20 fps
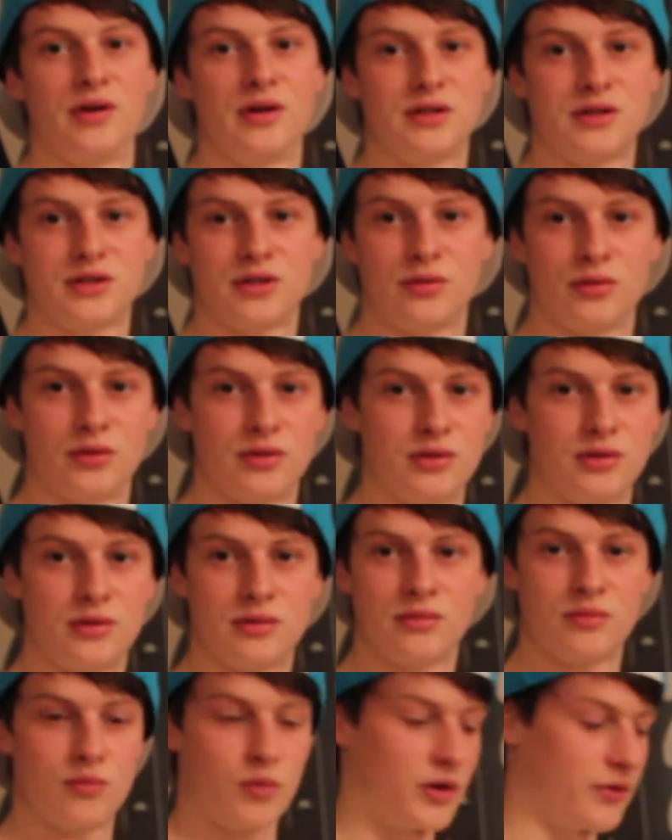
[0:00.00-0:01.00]
their shoulders
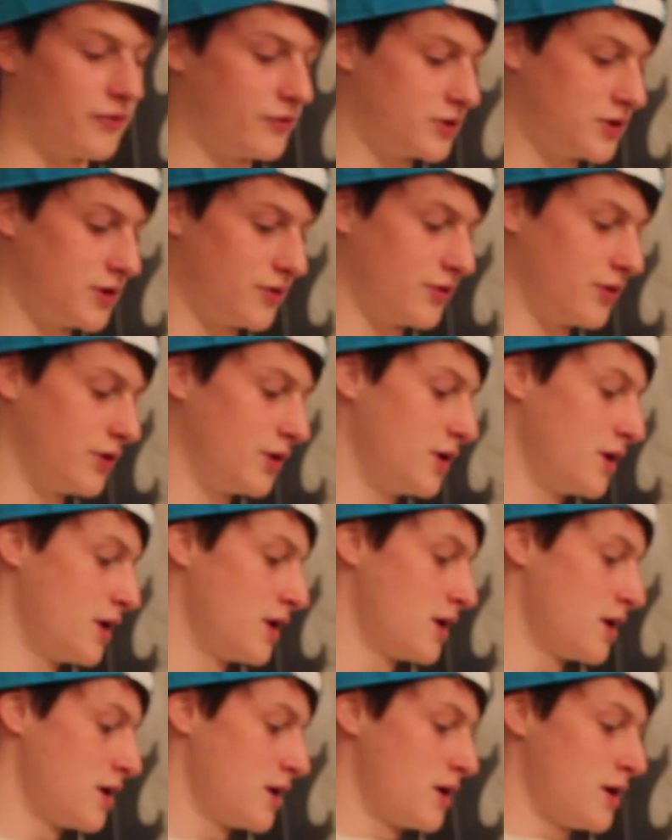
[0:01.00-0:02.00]
width's different.
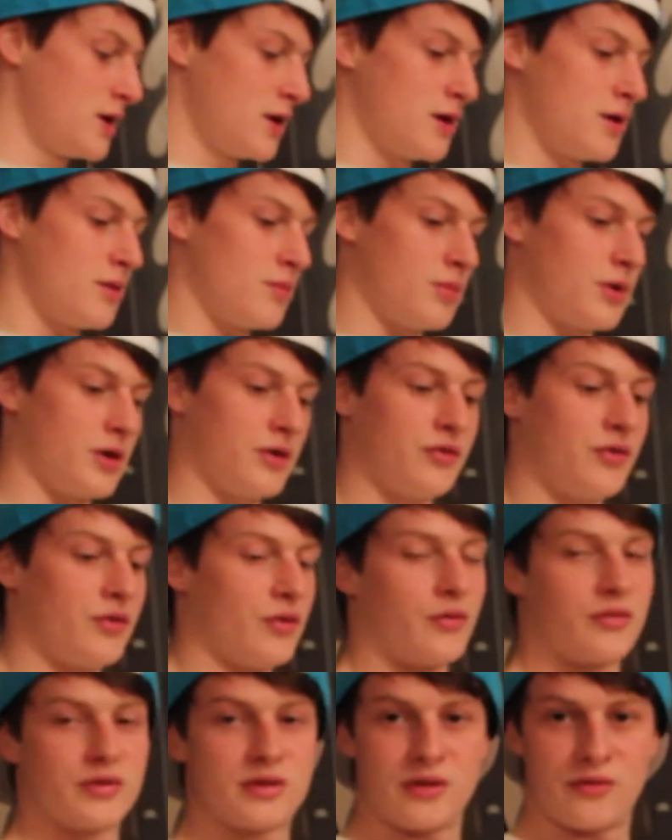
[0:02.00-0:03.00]
But if
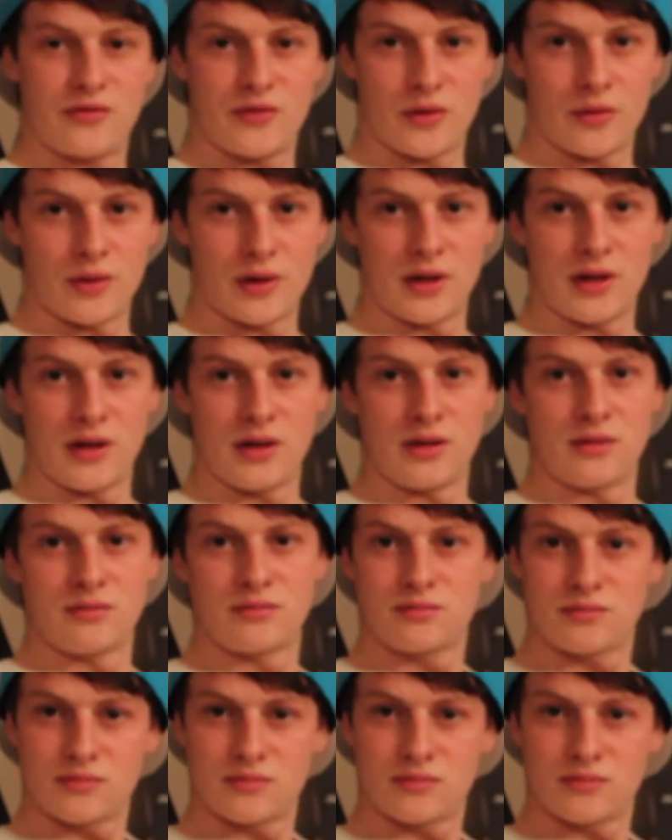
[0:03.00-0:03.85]
you obviously feel any